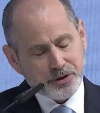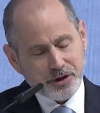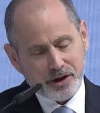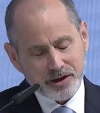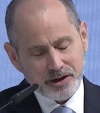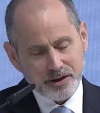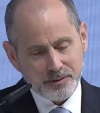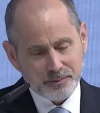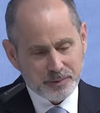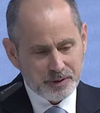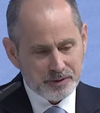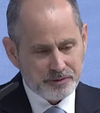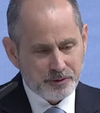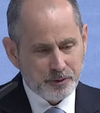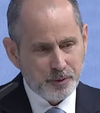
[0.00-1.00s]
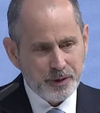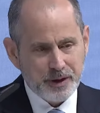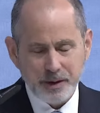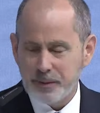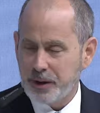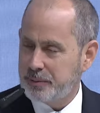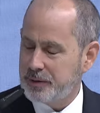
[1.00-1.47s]
talking before we
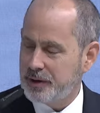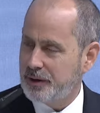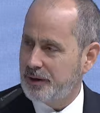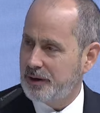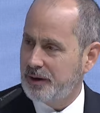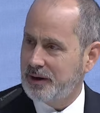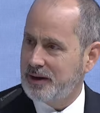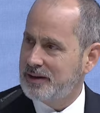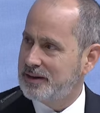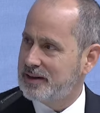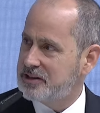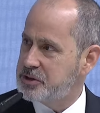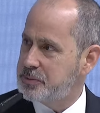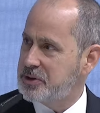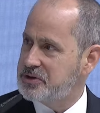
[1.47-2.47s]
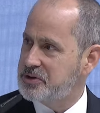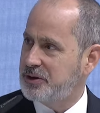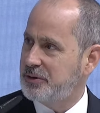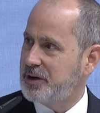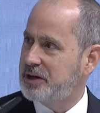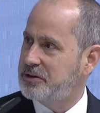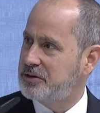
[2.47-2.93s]
came up here and express our
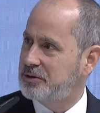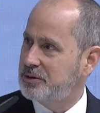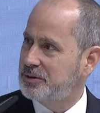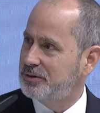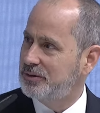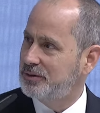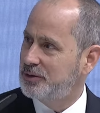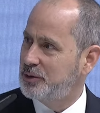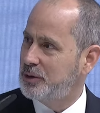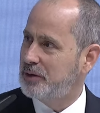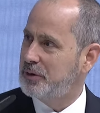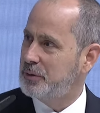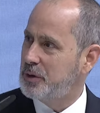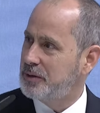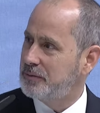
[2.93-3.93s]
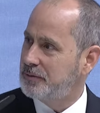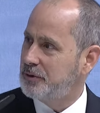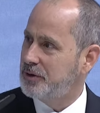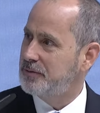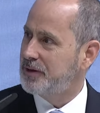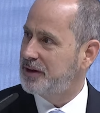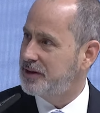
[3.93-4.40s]
gratitude to everyone
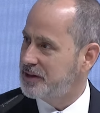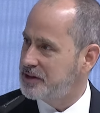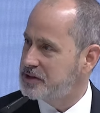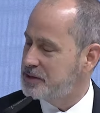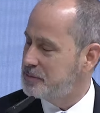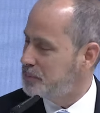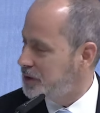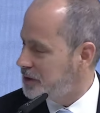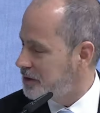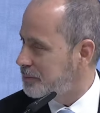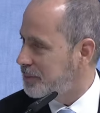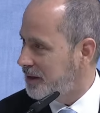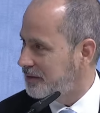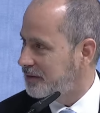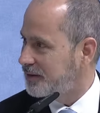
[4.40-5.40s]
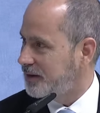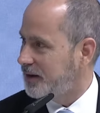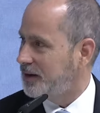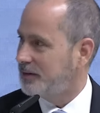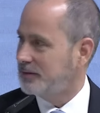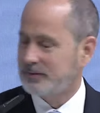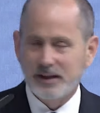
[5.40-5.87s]
for inviting us and be on the panel
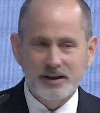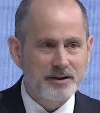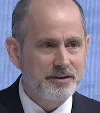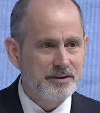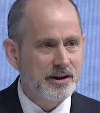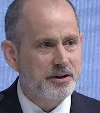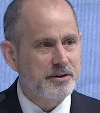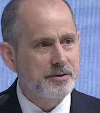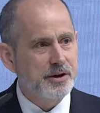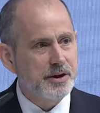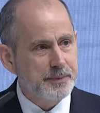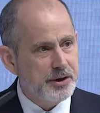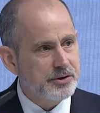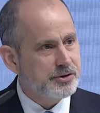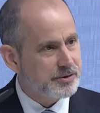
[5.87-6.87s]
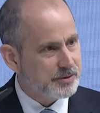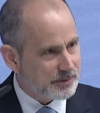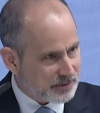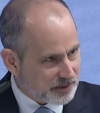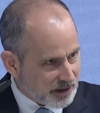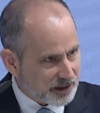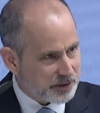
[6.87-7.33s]
today. Thank you very much.
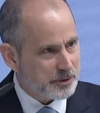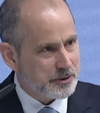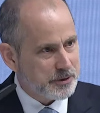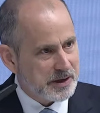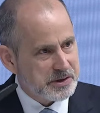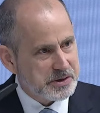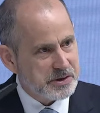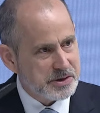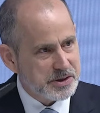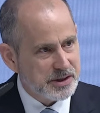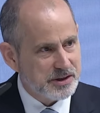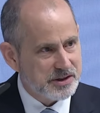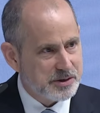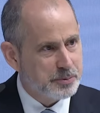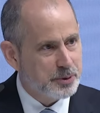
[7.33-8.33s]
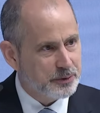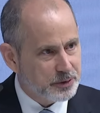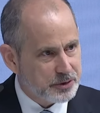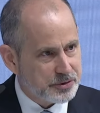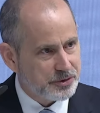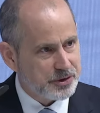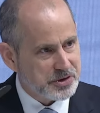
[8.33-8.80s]
Thank you, Your Excellency. It's a
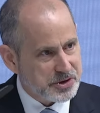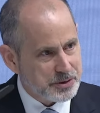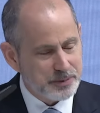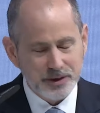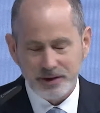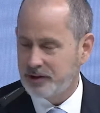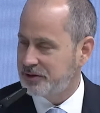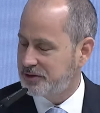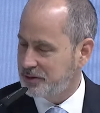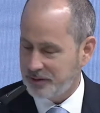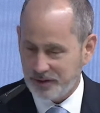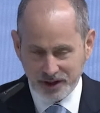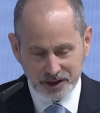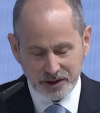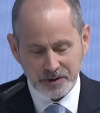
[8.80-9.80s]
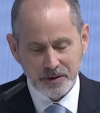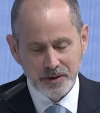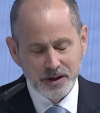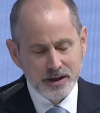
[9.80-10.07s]
privilege for us to be here, so thank you.